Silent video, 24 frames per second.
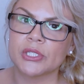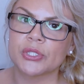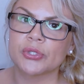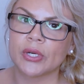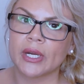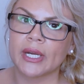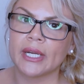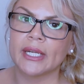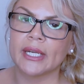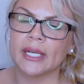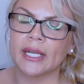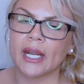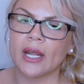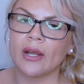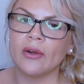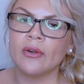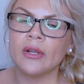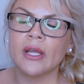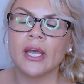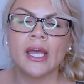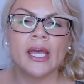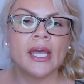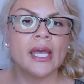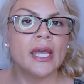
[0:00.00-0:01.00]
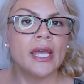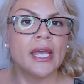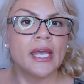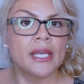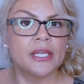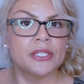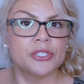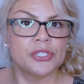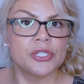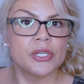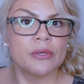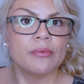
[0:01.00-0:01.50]
trying it out
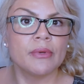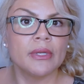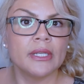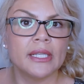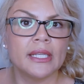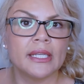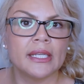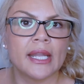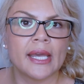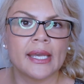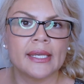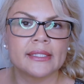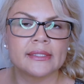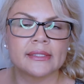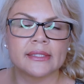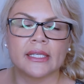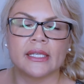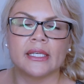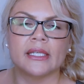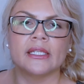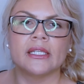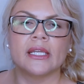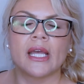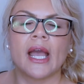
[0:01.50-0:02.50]
and she really likes it.